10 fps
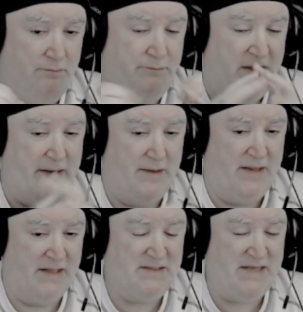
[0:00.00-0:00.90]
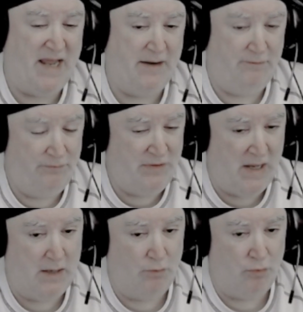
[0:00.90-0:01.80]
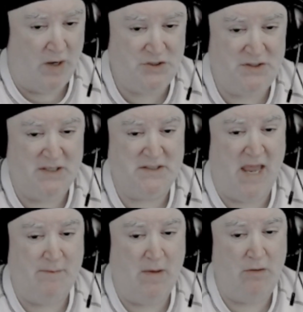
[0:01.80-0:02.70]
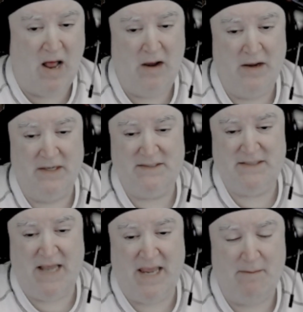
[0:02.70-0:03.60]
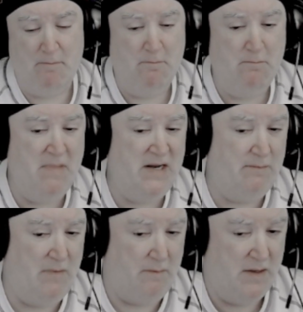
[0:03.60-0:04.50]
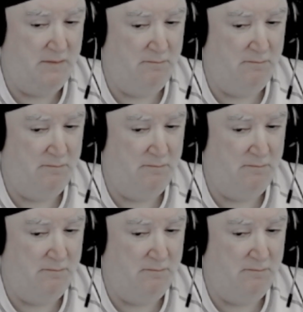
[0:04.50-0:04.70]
But instead, they rushed this game out. I'm going to say minimum